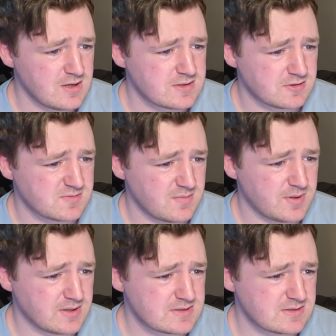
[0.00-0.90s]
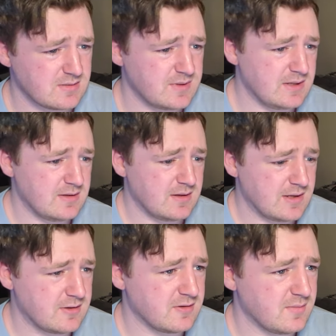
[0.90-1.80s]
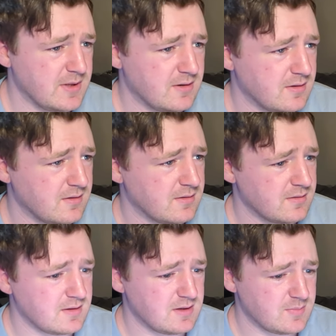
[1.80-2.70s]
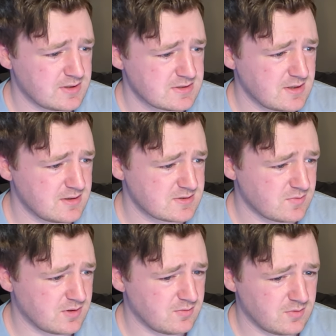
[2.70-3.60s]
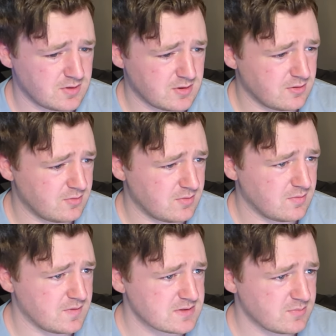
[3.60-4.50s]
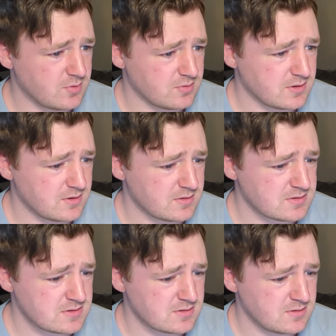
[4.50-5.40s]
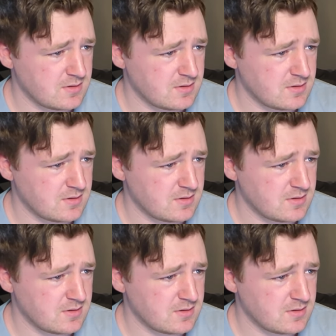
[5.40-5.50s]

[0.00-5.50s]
So those are my picks. Let me enter them in on the tipping site as well. We'll go, was it Bulldogs?